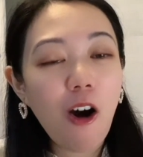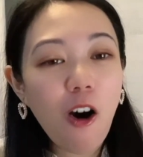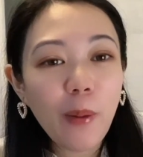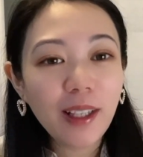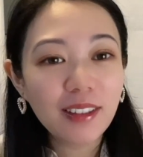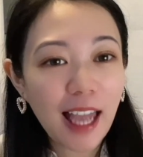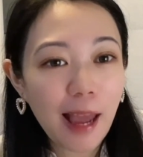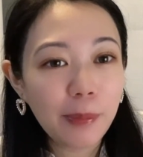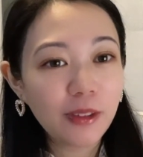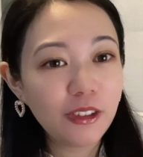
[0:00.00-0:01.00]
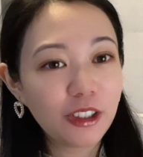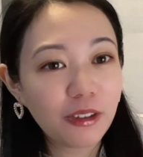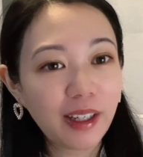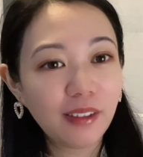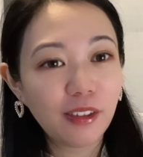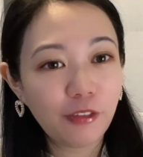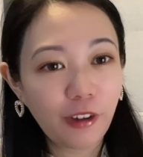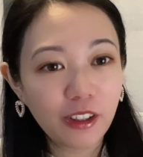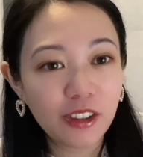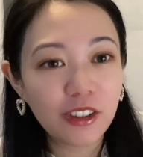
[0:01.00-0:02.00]
always happen during the
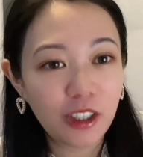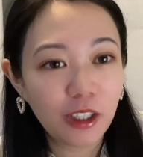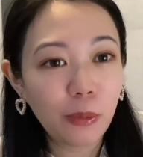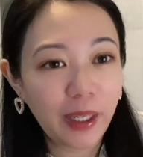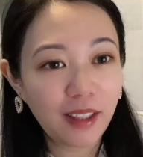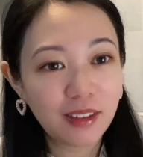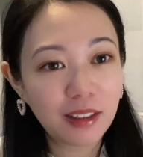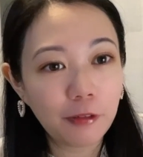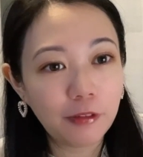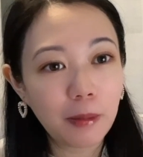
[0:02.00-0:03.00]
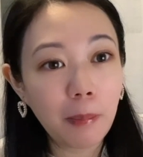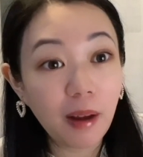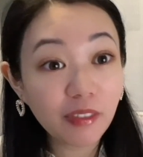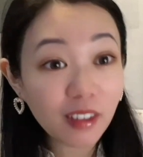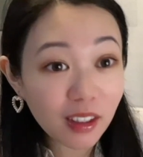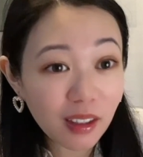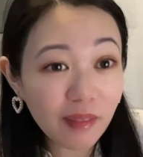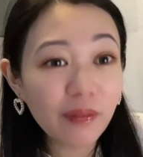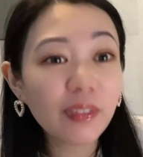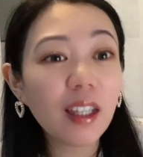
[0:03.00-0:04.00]
first 2 weeks of the month
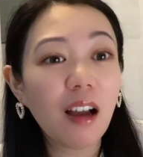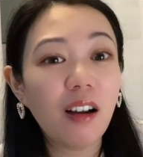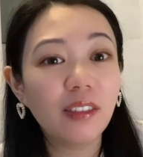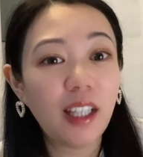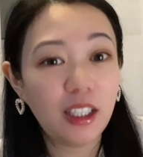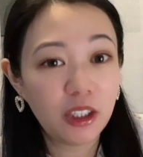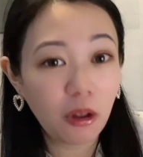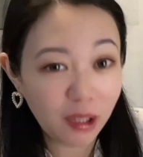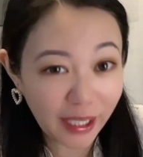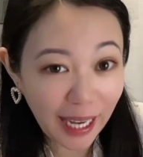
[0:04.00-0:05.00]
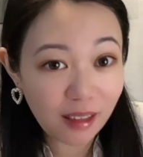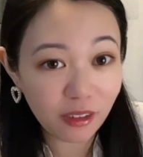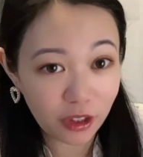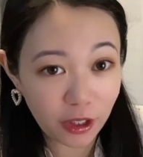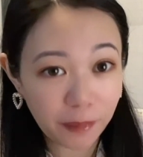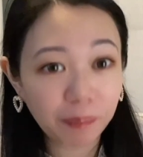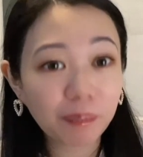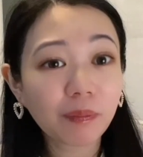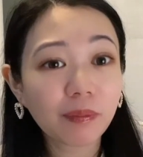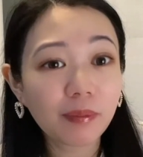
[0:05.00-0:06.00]
on a solar calendar,
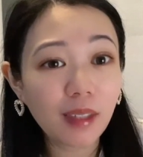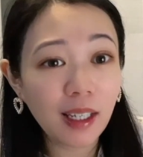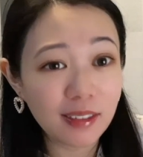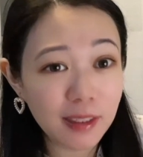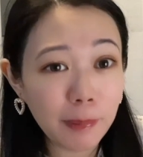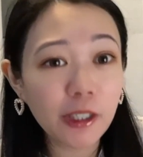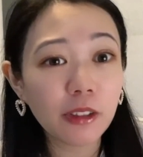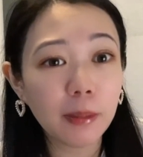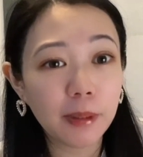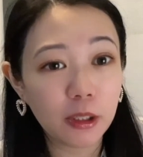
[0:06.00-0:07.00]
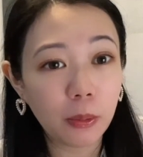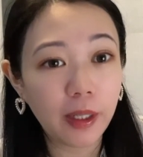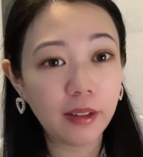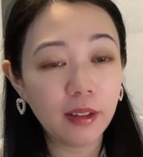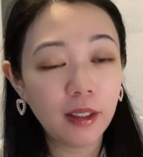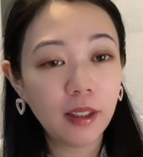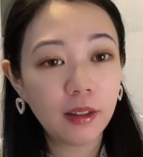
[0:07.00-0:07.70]
especially between